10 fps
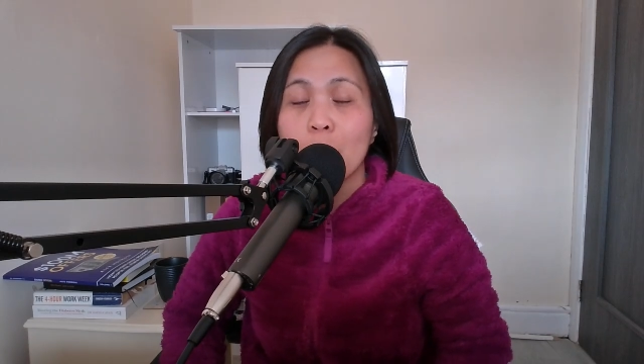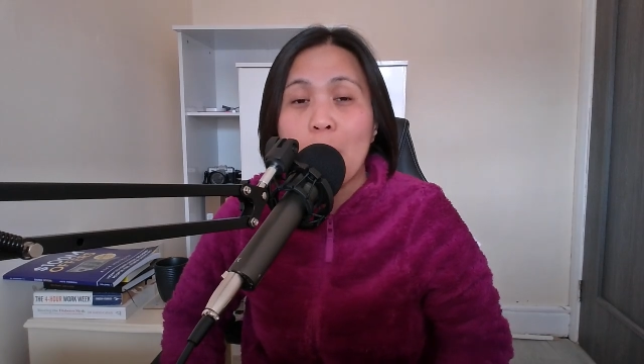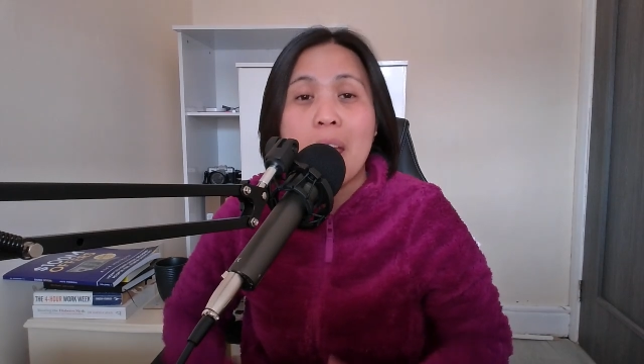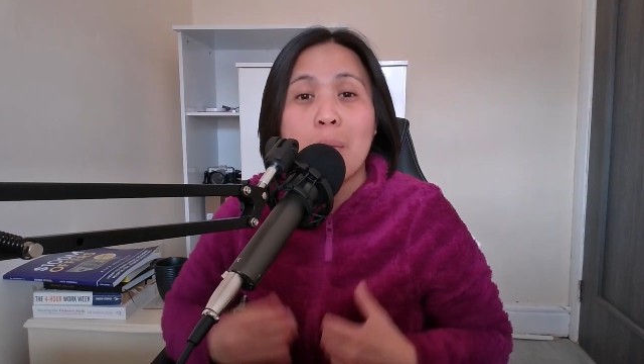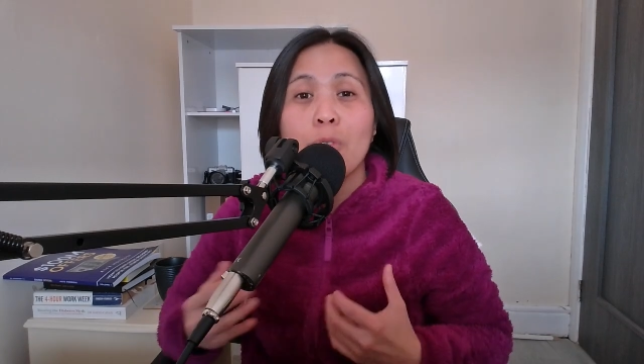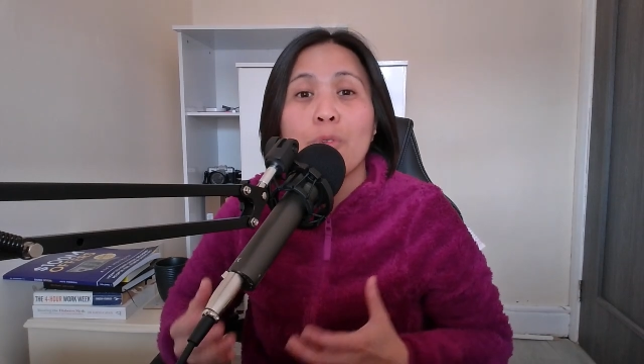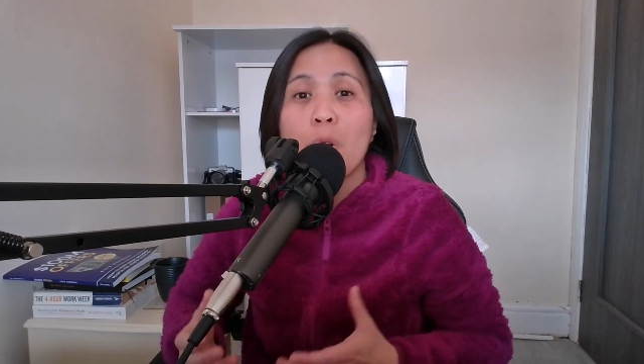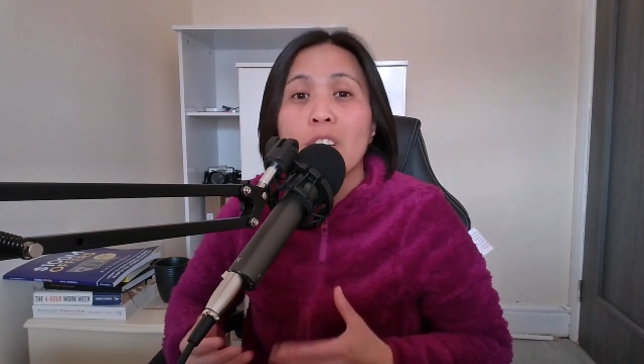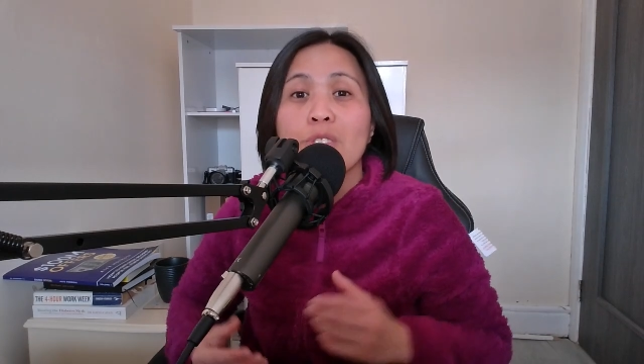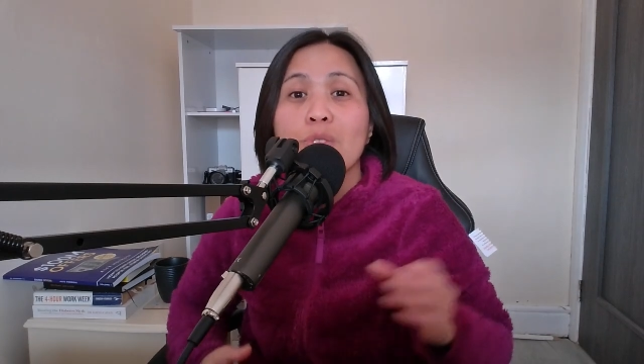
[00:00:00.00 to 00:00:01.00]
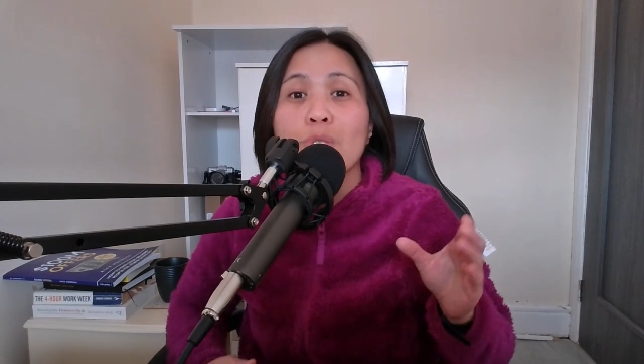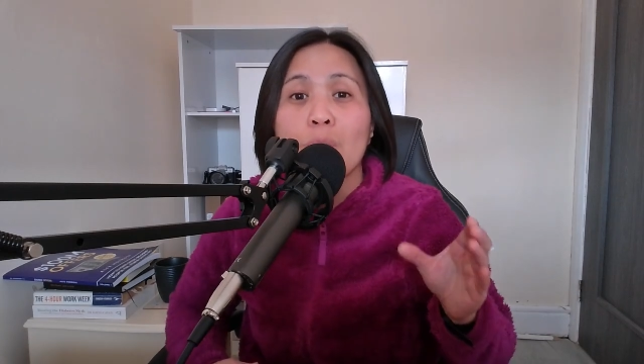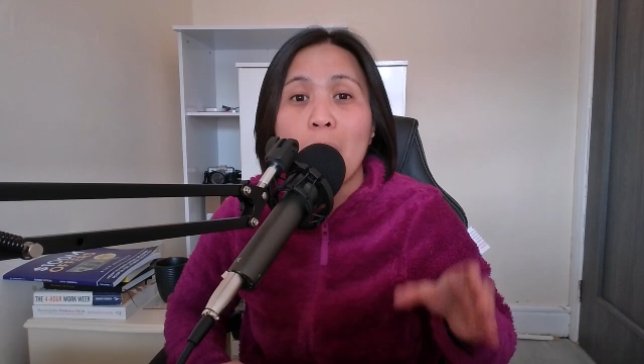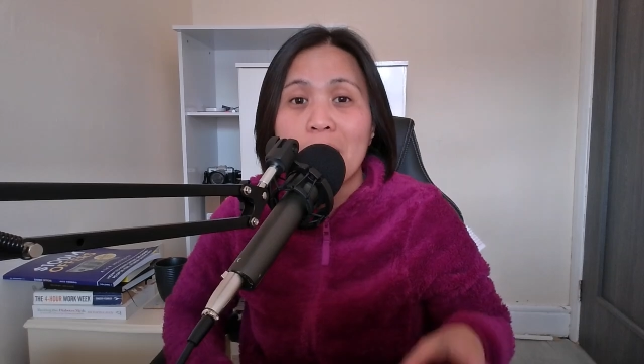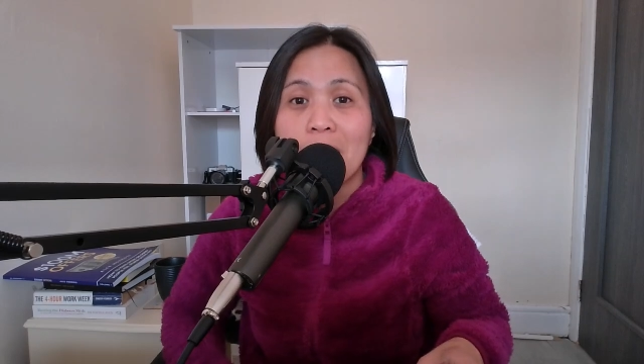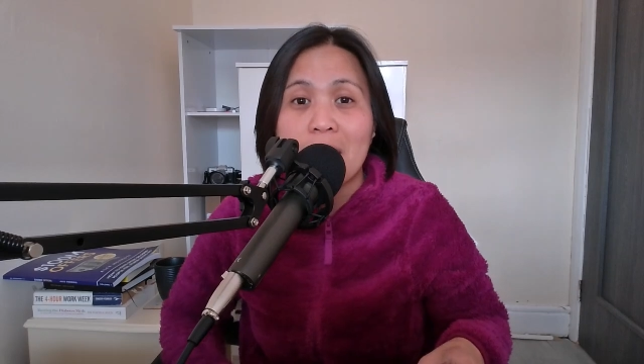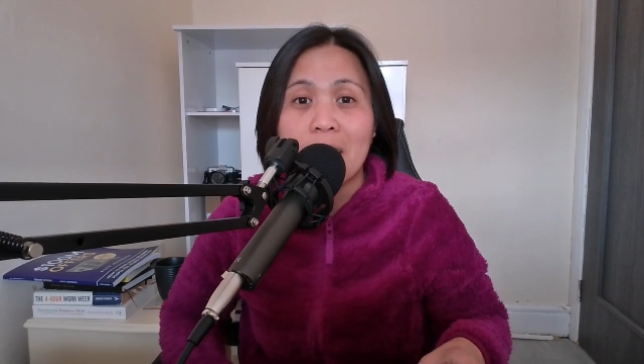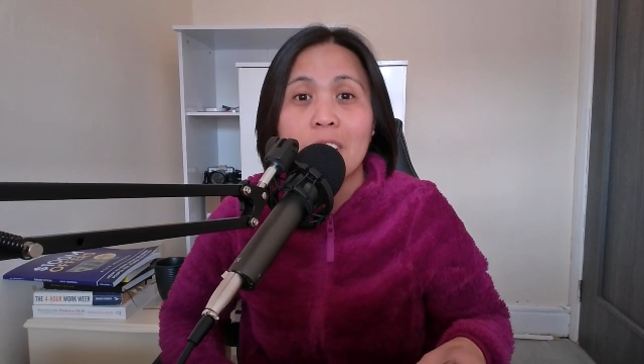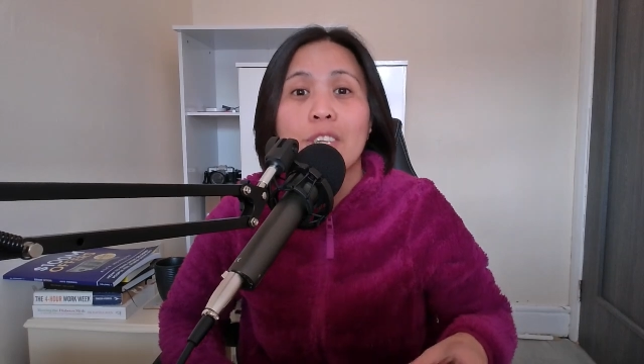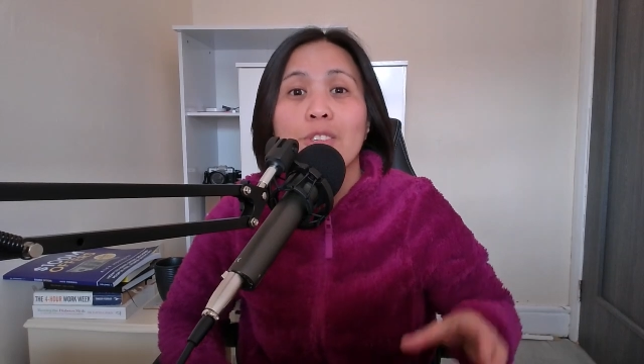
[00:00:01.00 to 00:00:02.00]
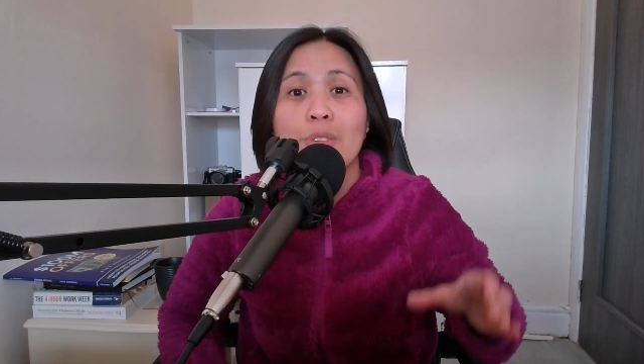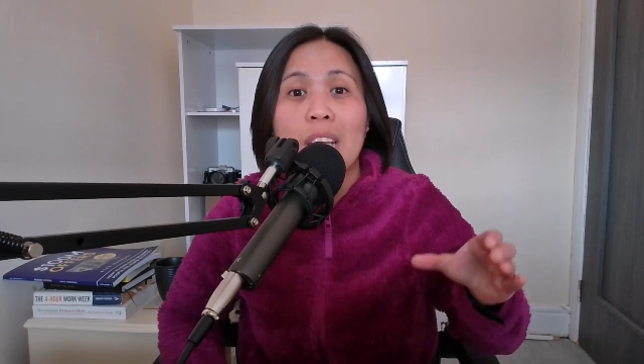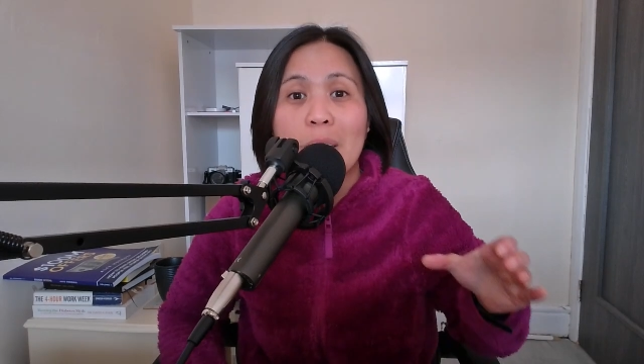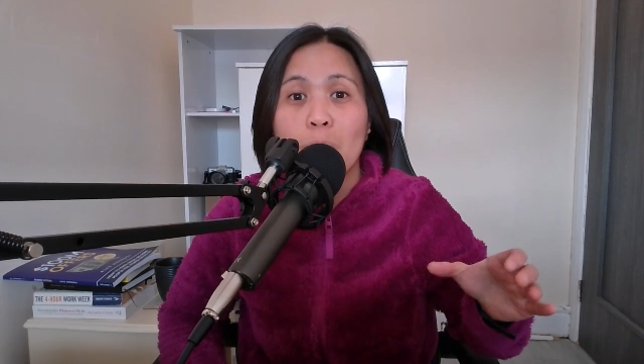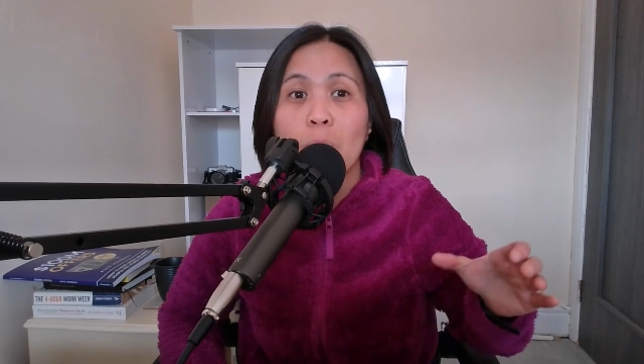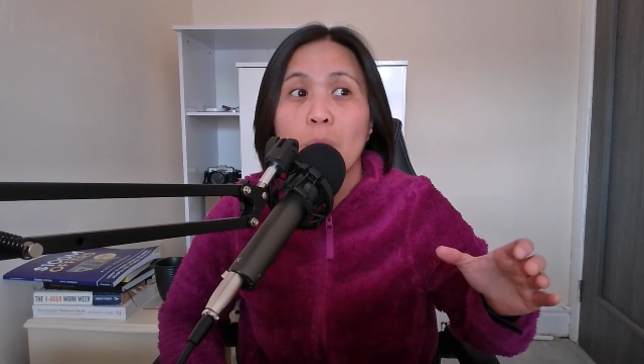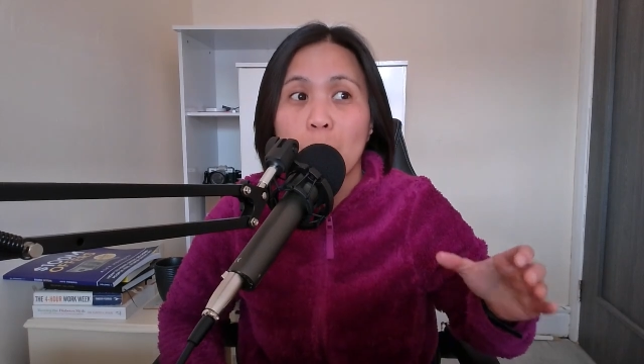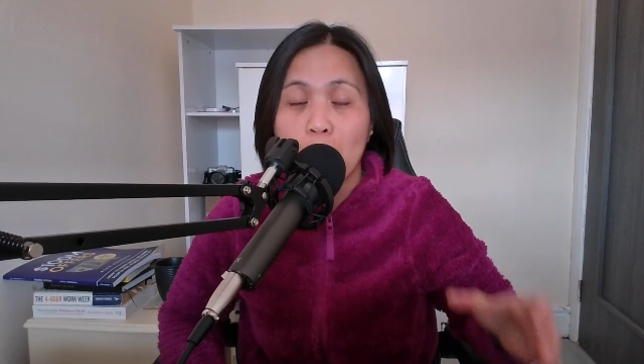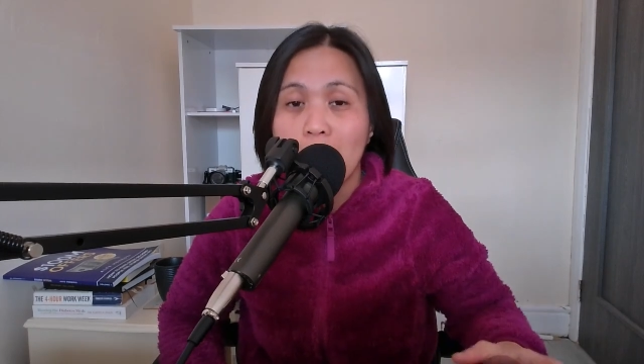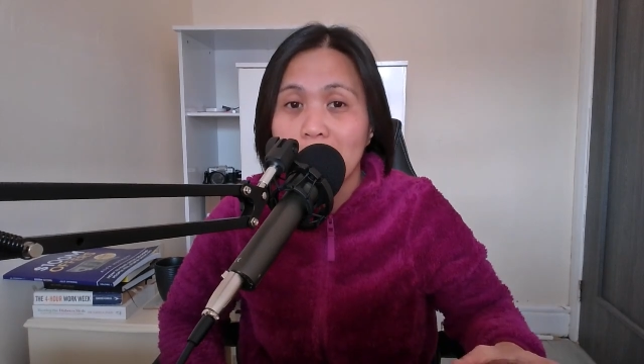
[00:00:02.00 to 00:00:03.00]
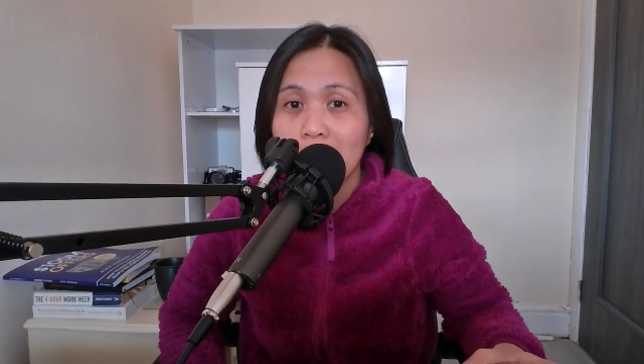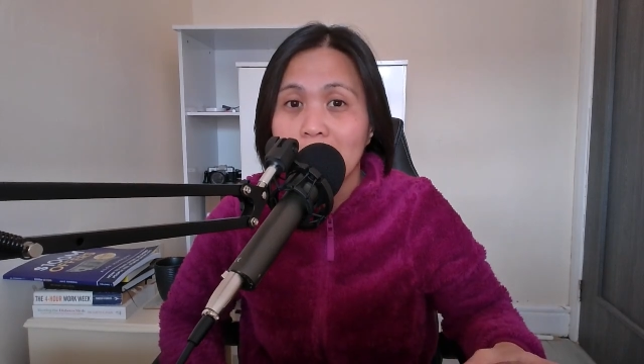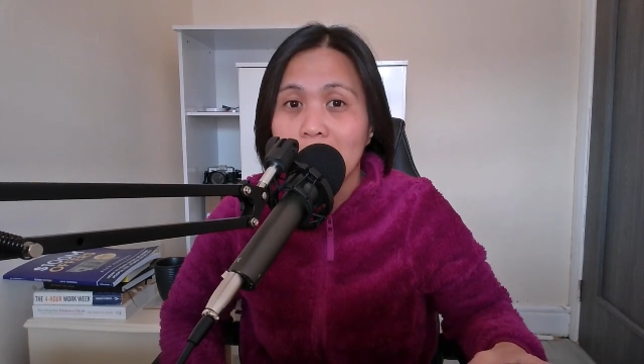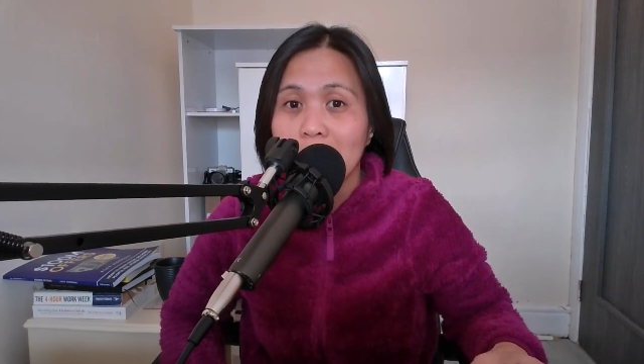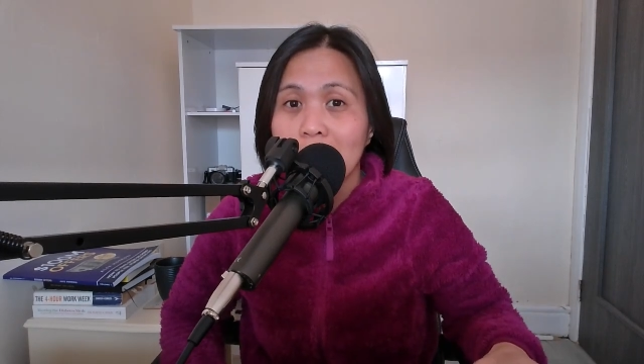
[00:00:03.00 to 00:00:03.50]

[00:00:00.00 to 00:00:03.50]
be able for us to do the right thing, to get what we want,